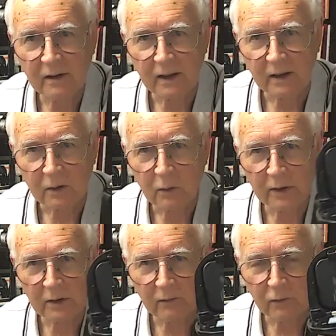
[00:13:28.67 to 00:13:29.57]
And
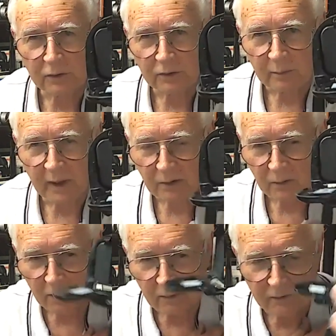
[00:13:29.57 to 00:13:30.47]
according to, I've looked at the manual
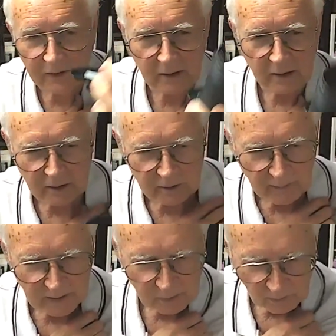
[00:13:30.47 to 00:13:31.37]
on, I've downloaded the manual